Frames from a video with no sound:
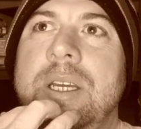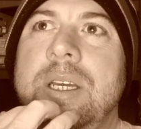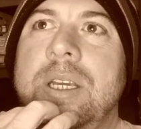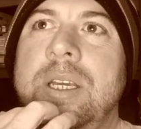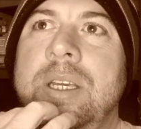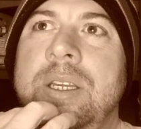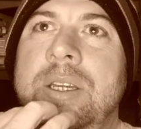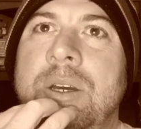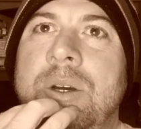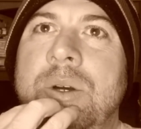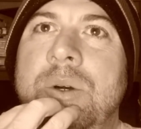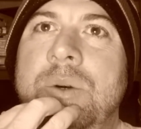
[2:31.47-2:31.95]

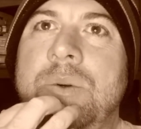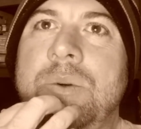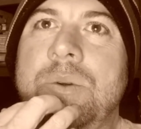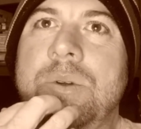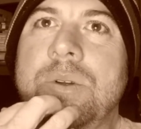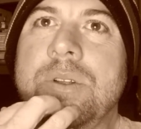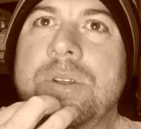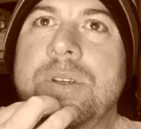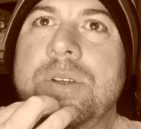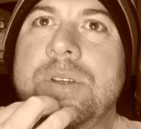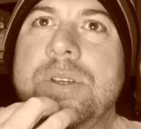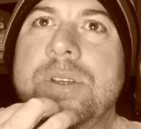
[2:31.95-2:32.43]
you know,
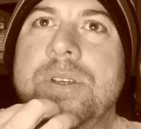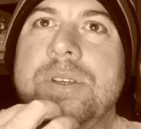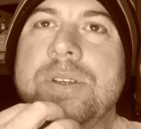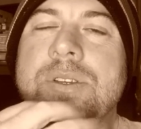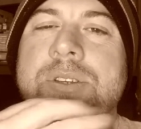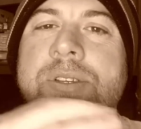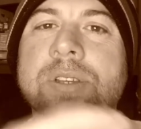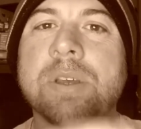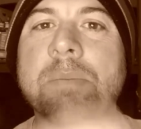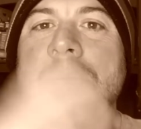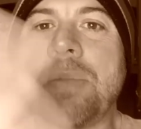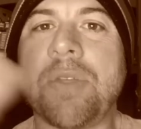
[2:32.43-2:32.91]

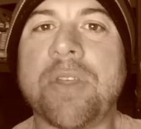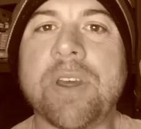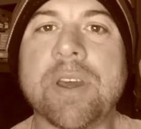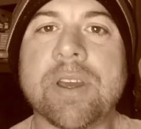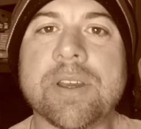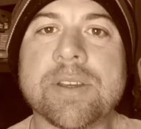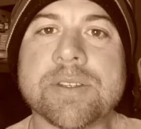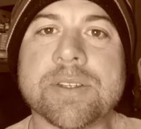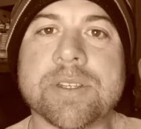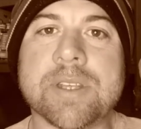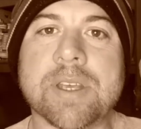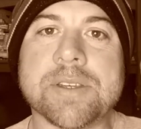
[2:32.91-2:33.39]
some
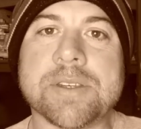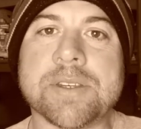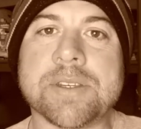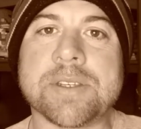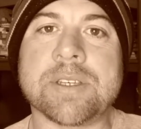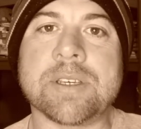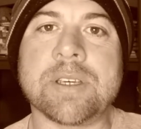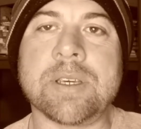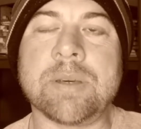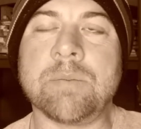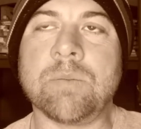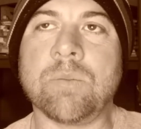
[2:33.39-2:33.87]
things that
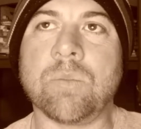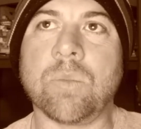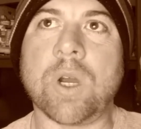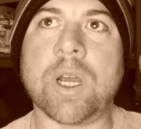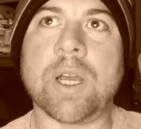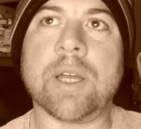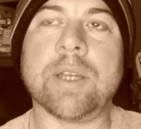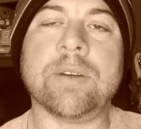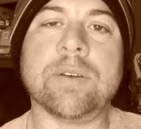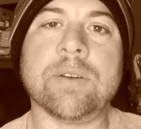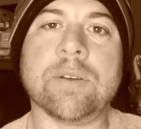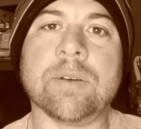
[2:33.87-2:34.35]
seem
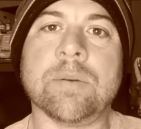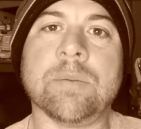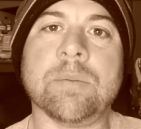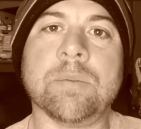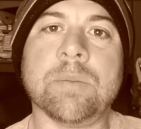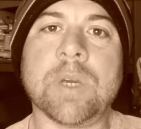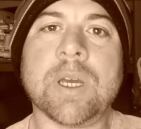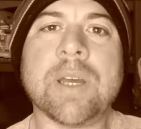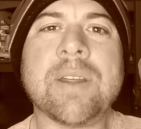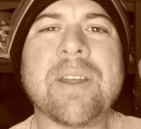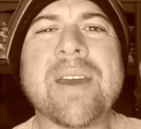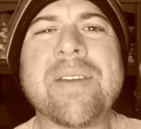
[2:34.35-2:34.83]

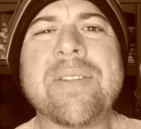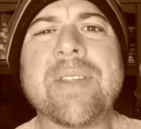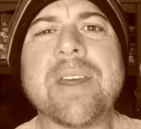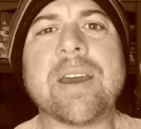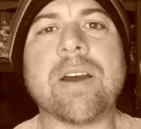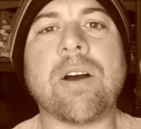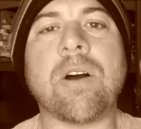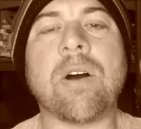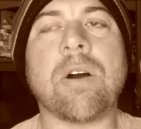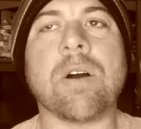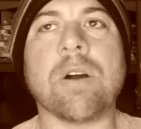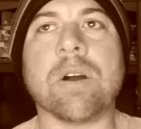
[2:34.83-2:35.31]
random, and, and,
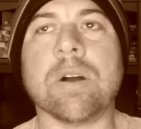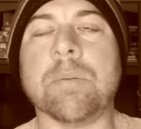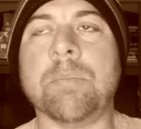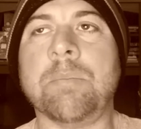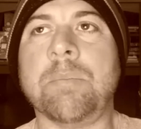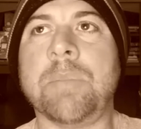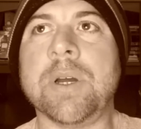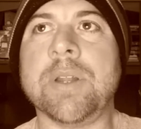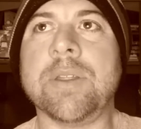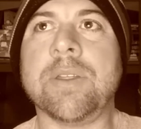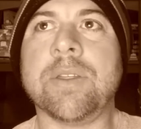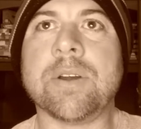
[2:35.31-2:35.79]
they are,
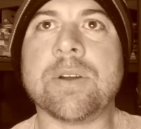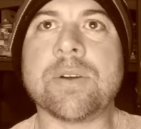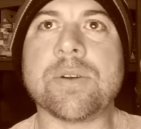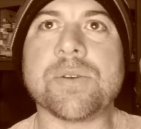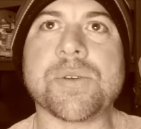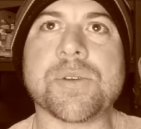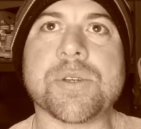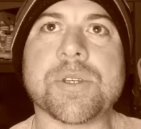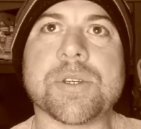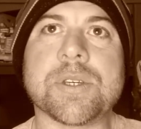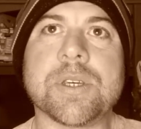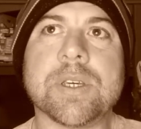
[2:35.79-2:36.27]
but
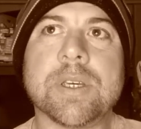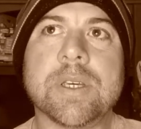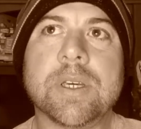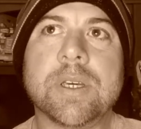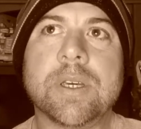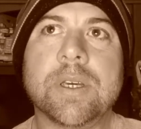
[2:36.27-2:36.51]
there's,